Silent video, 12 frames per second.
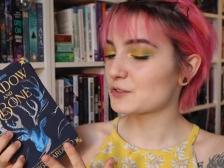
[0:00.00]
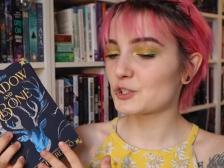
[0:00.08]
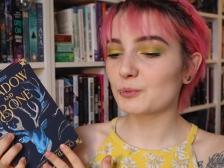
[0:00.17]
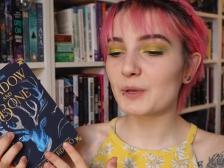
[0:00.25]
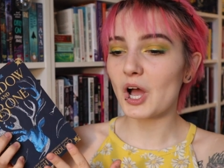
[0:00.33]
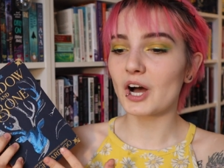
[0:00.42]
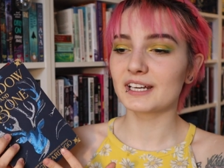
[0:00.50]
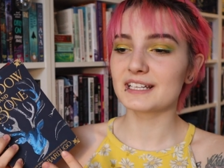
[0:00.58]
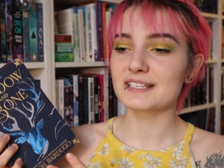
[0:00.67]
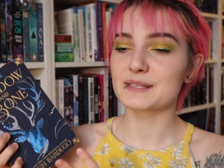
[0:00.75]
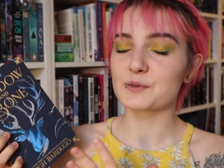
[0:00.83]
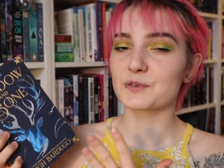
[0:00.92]
To be
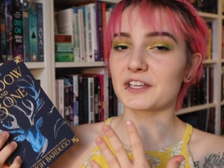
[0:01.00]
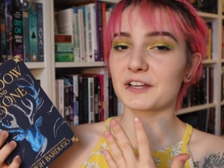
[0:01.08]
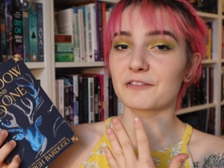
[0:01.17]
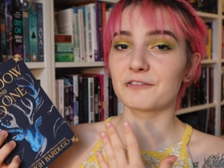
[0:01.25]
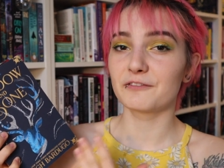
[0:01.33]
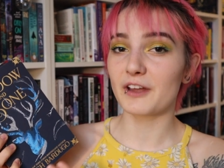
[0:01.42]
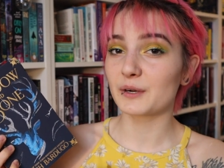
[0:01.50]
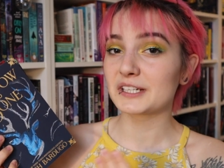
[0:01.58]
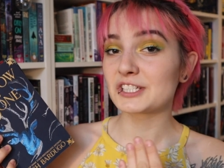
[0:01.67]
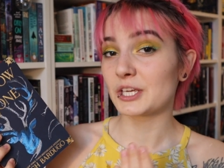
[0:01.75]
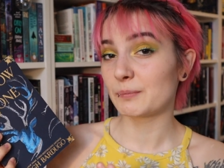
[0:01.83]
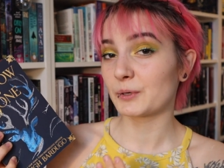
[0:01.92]
honest, this was like a
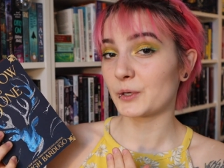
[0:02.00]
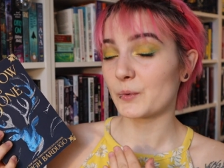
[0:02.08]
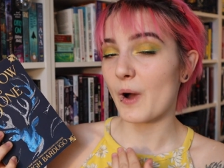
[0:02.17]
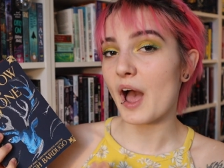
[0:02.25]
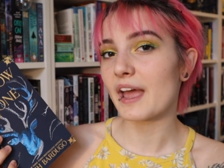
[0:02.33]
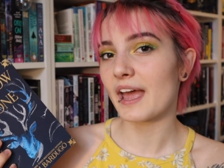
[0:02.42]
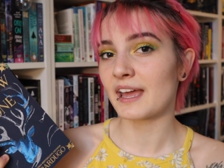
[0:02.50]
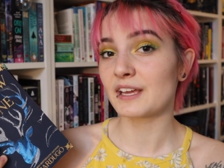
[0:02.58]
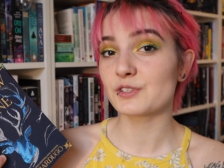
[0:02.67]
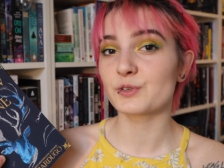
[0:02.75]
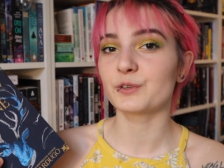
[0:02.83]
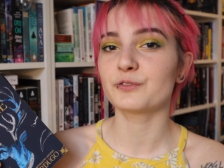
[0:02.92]
very typical
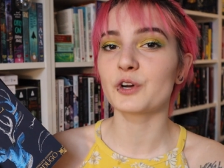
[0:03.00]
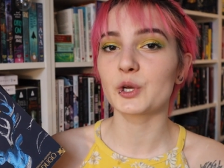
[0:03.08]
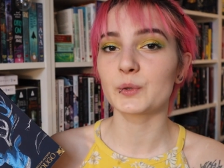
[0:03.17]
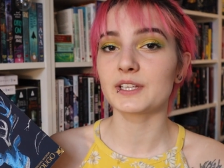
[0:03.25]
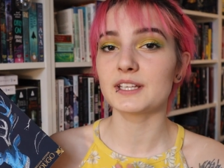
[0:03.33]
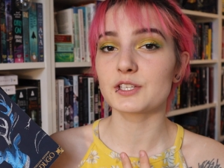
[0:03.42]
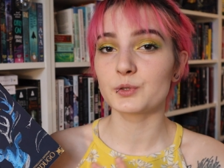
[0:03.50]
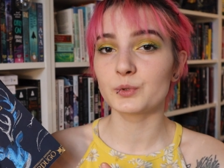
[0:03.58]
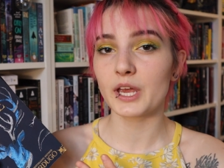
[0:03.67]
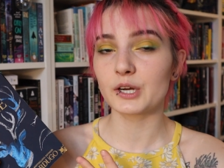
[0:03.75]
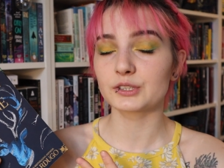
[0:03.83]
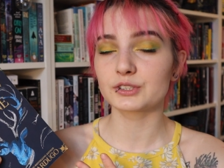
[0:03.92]
YA, so you're following these
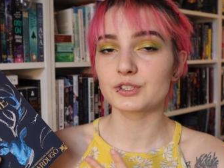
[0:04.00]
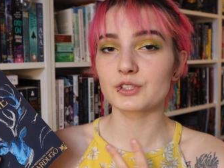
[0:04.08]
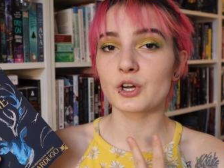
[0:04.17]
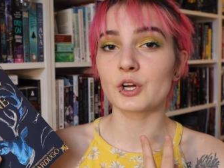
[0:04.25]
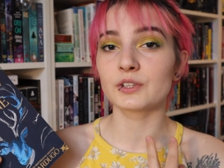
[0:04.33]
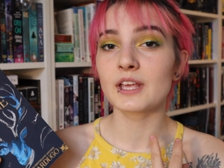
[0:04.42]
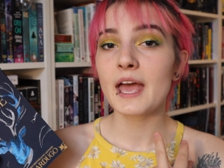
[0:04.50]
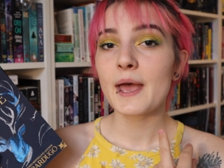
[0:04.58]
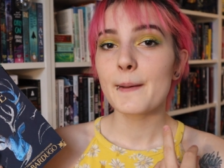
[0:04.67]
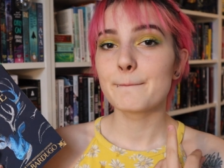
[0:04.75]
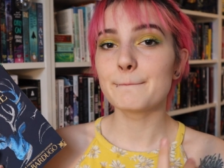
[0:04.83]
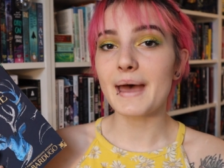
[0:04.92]
two characters called
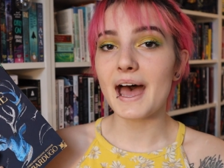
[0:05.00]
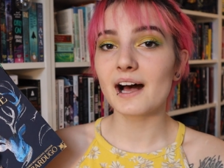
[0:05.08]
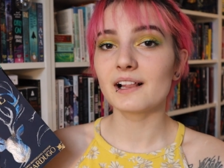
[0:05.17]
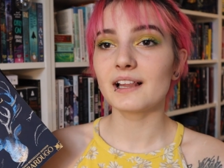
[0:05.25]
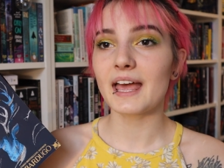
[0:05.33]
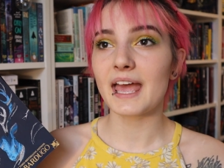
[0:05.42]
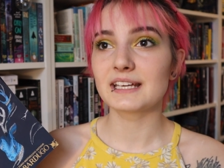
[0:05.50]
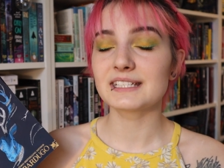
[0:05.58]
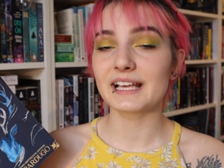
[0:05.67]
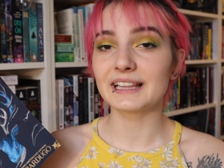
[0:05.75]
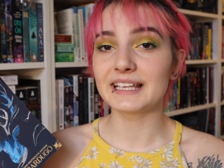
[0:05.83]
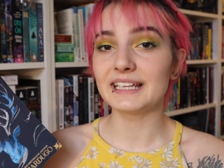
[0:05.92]
Mal
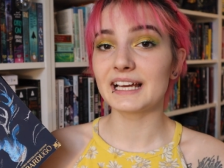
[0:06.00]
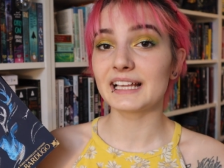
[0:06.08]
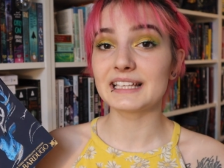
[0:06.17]
and Alina.